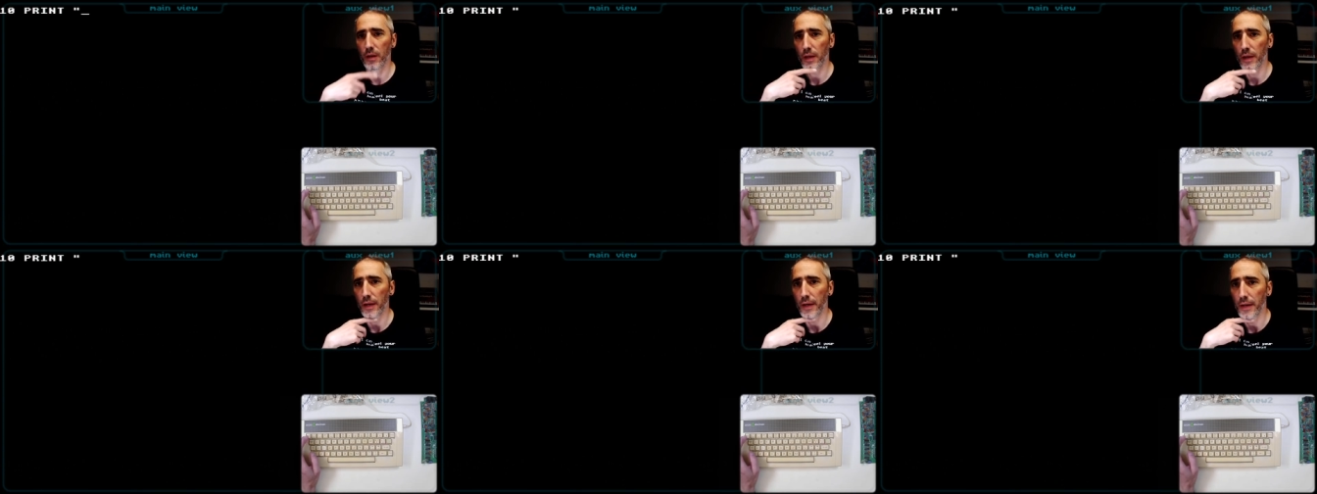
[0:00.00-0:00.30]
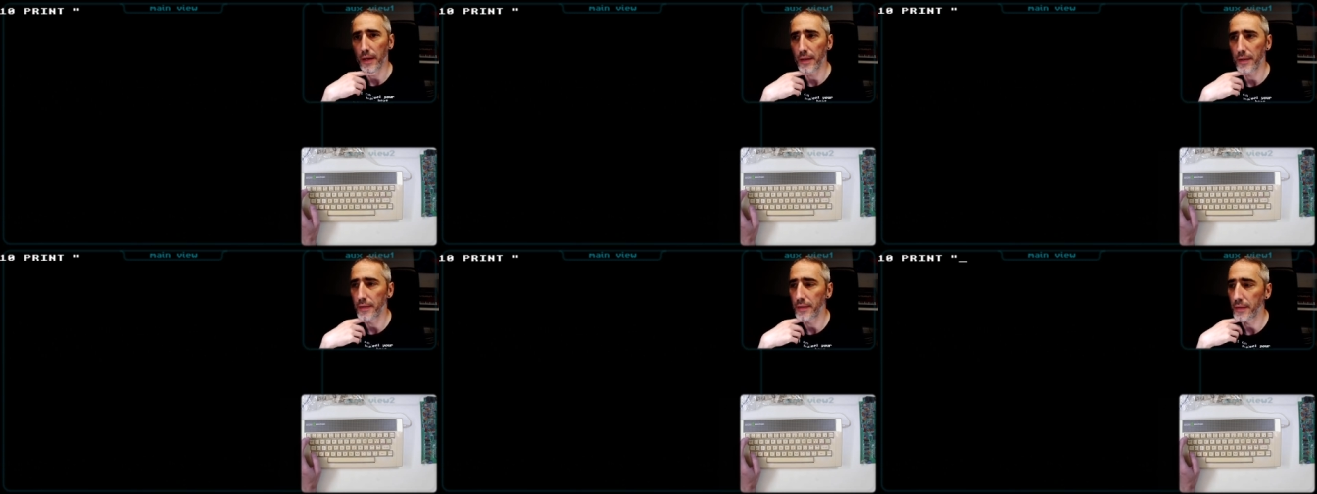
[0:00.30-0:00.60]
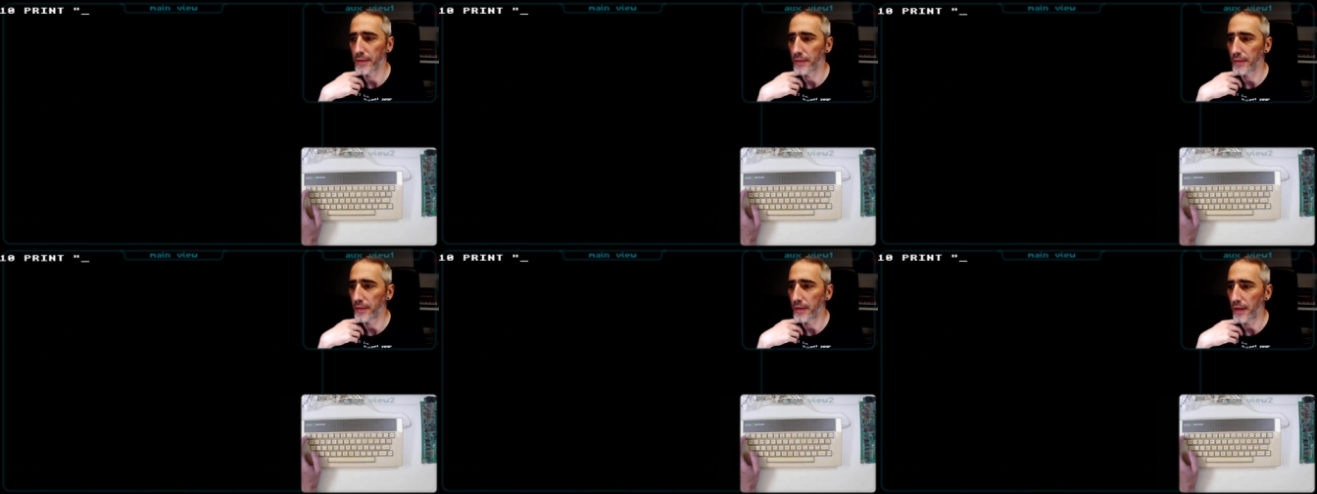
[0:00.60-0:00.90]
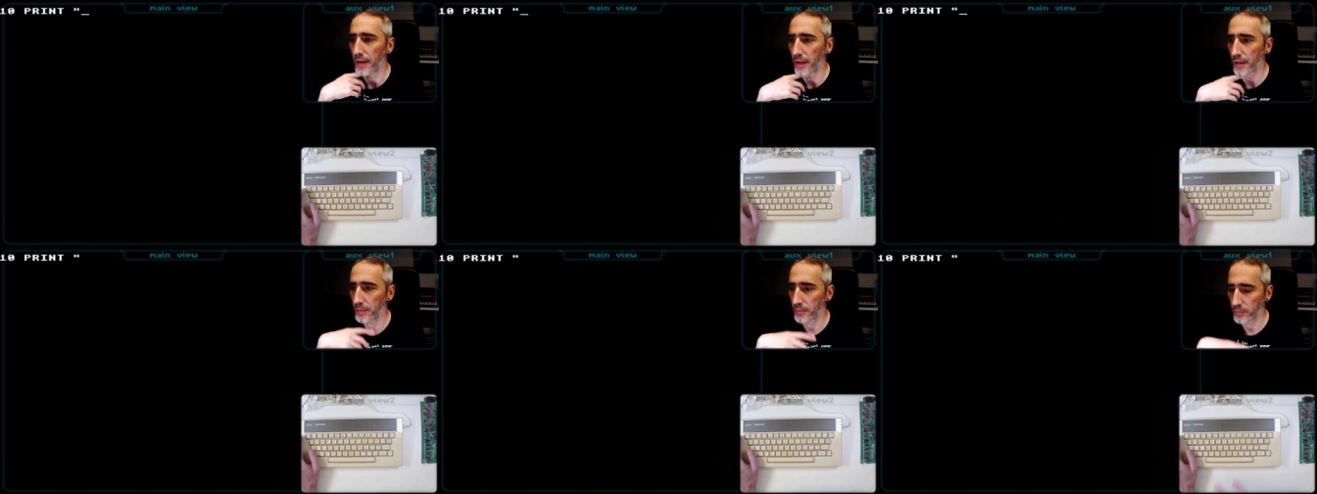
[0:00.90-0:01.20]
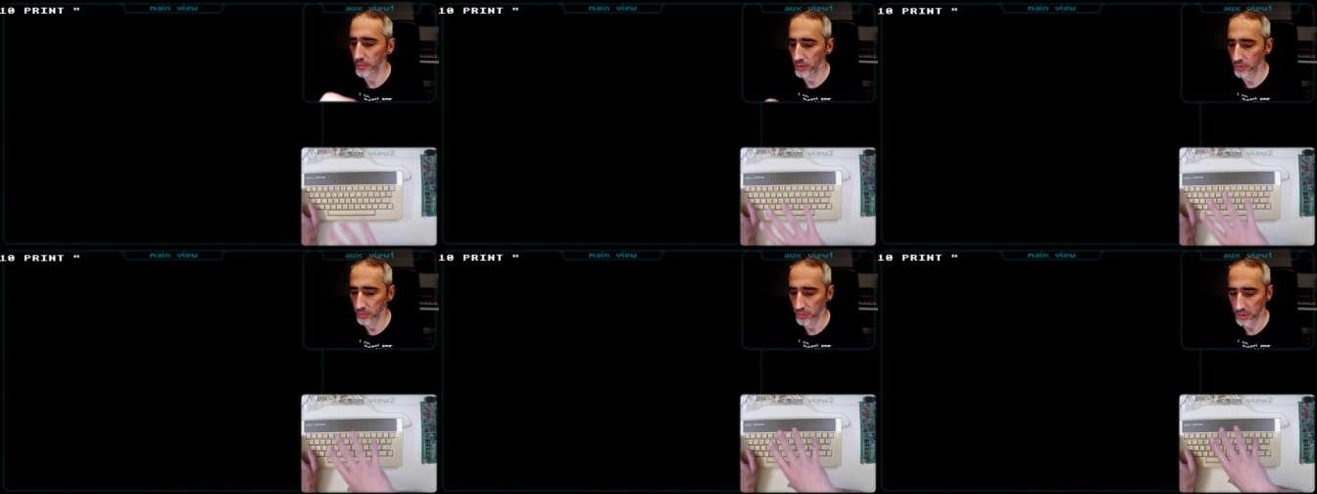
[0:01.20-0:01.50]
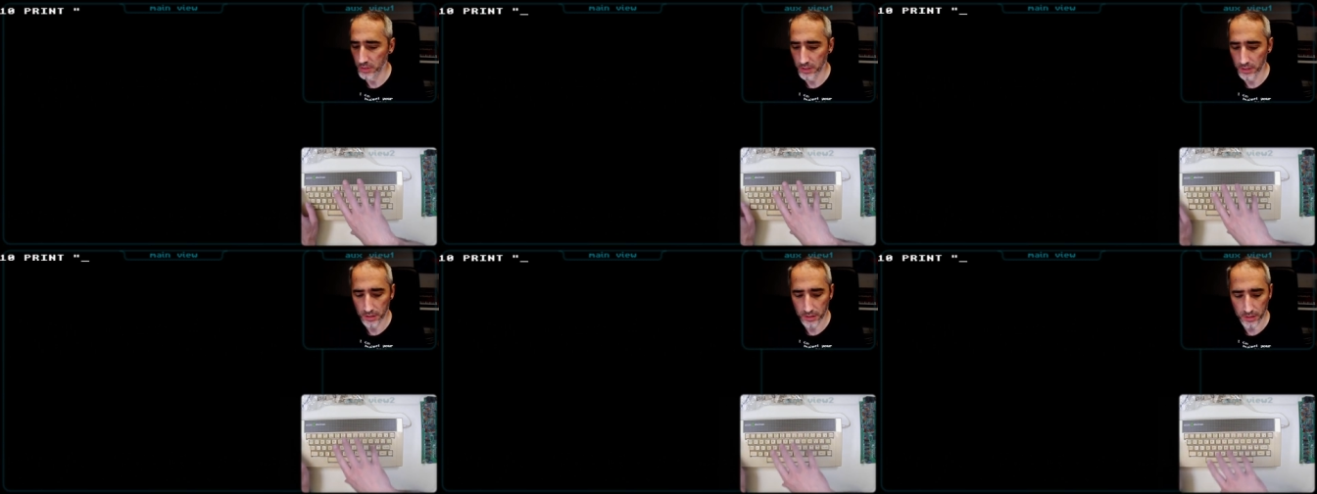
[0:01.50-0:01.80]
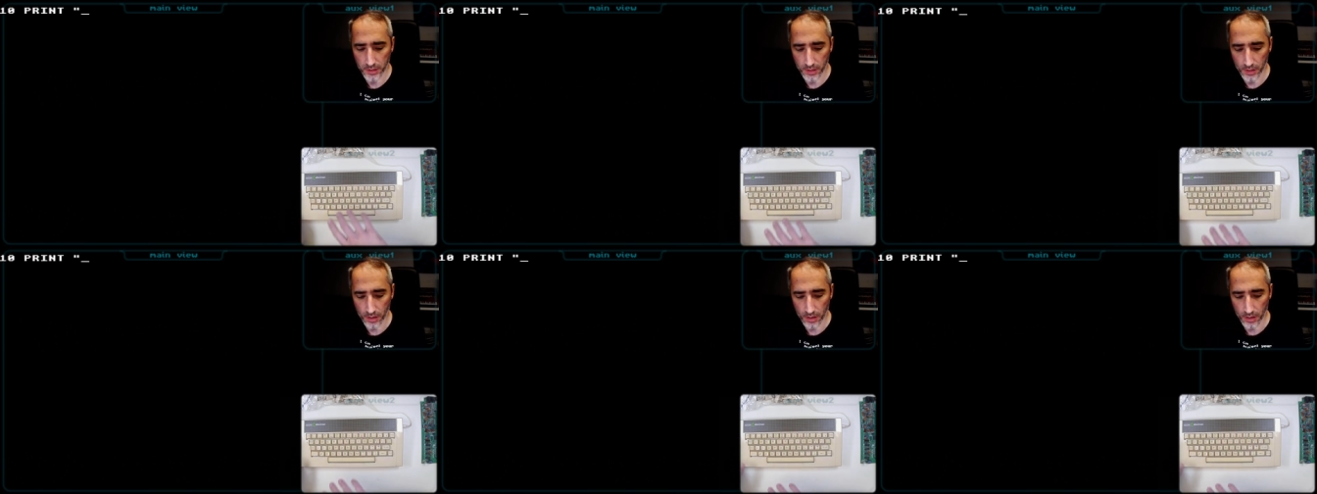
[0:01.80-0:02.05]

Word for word: And uh, I'm using the